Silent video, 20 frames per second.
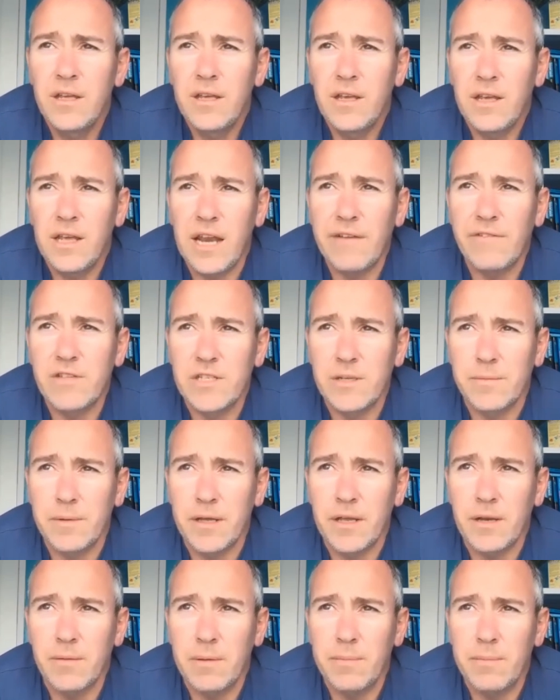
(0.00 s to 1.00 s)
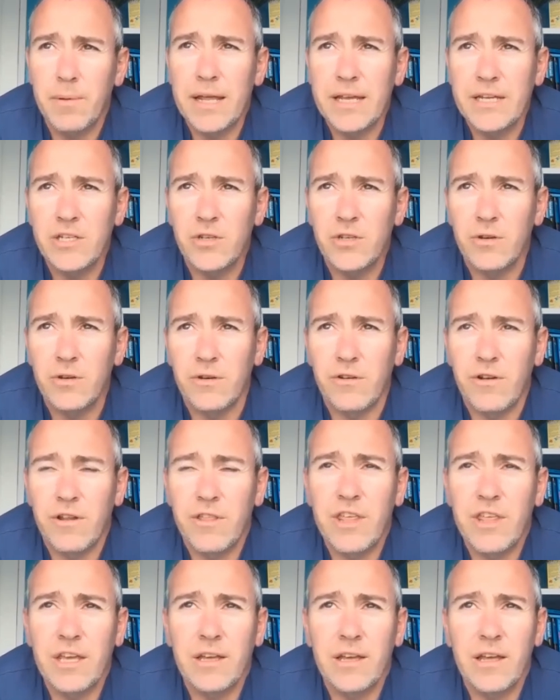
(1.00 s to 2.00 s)
inevitably going to be placed under. I
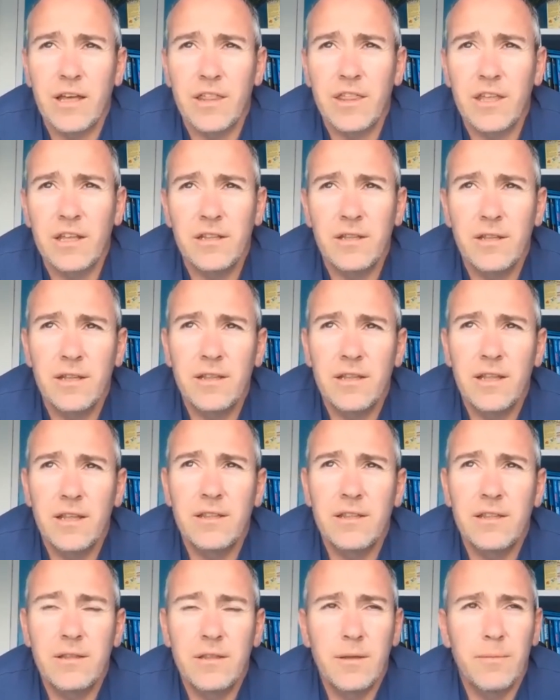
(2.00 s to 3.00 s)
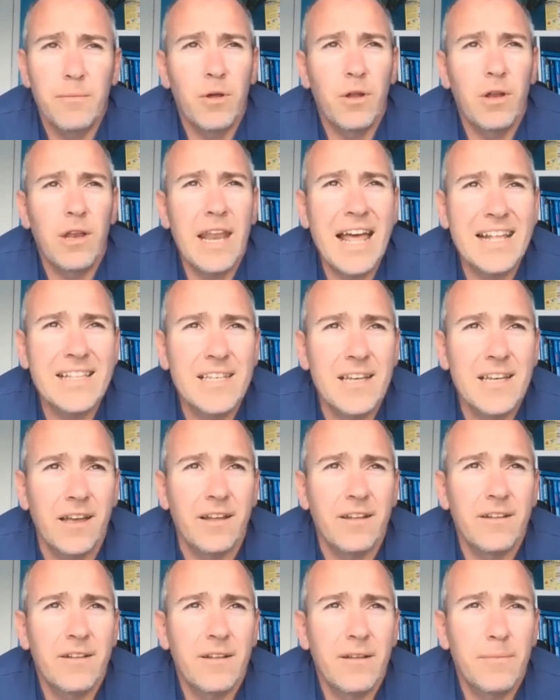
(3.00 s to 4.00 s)
think I think that the, the more latter
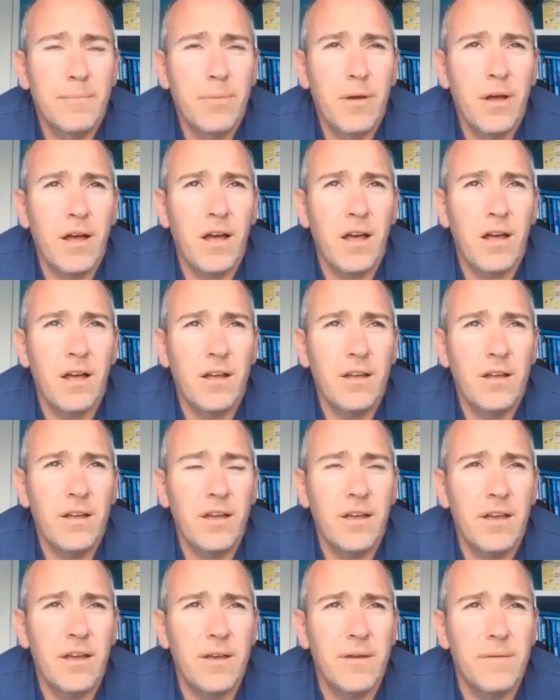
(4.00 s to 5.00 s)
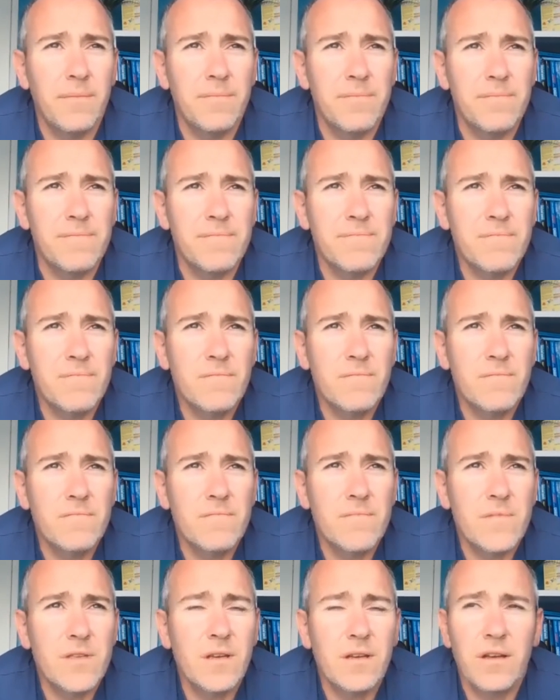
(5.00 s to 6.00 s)
part um,
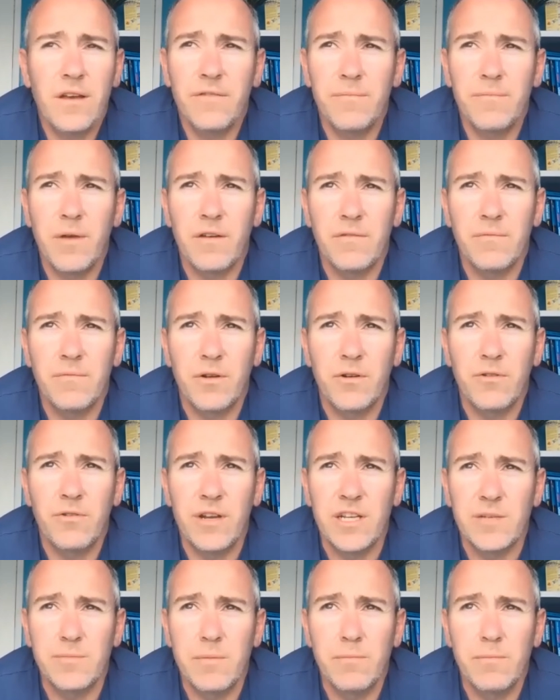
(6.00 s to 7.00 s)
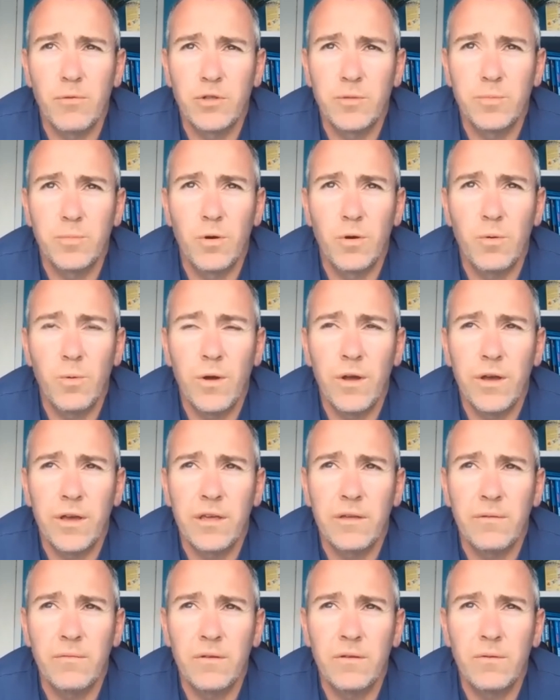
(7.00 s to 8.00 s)
of, my, of, my, career has been much more
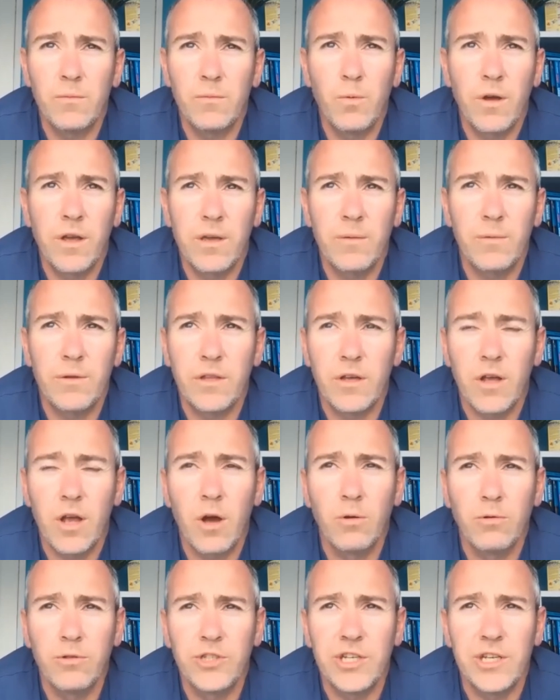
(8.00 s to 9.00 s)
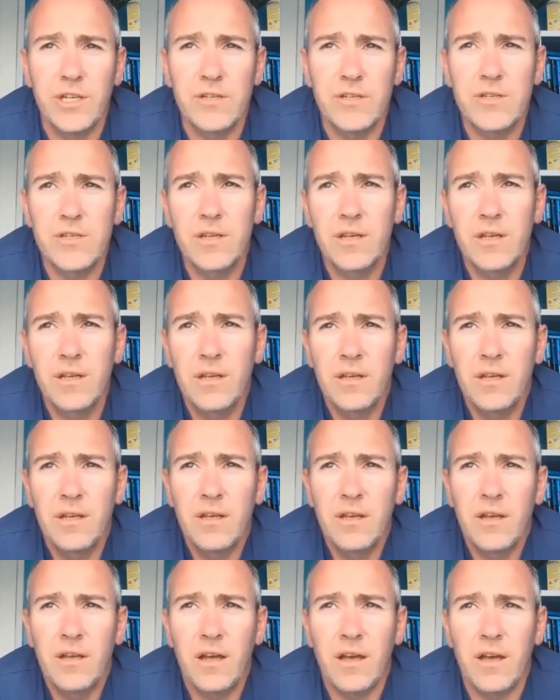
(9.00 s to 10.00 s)
working working with the coaches
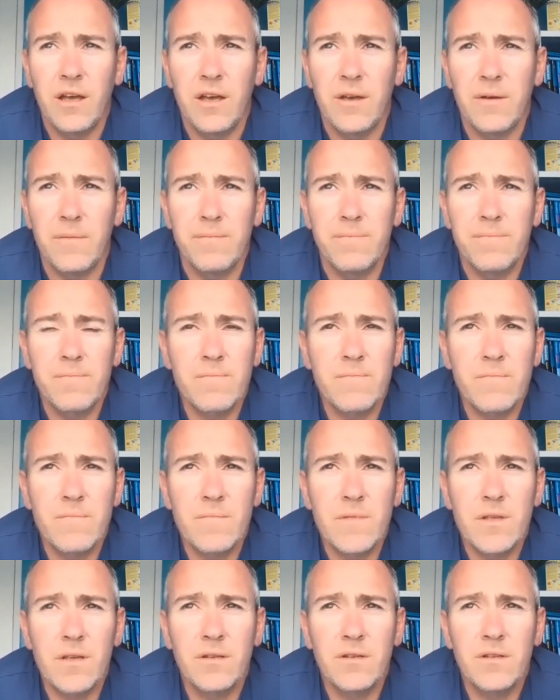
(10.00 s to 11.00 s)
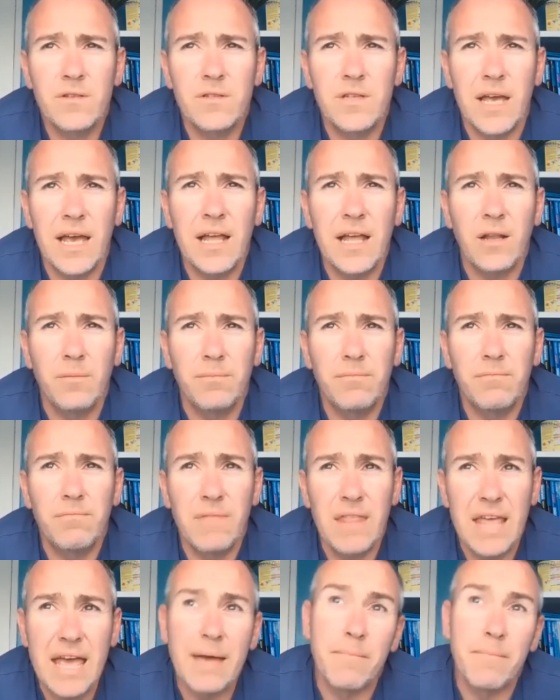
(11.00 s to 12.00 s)
um, to help
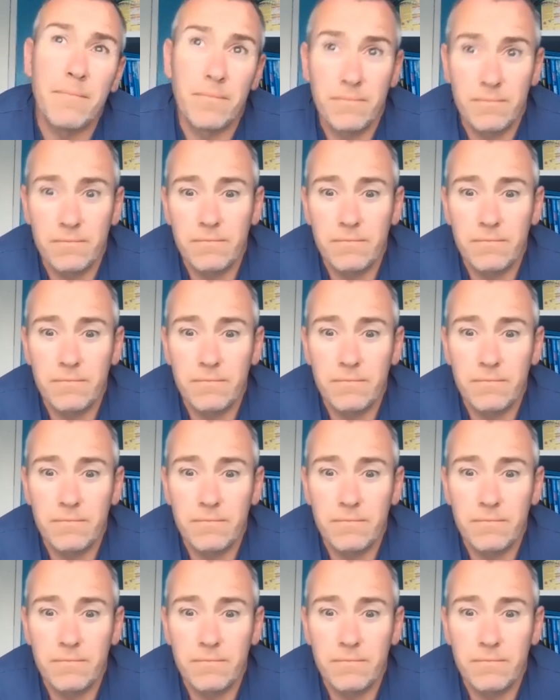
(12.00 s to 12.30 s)
them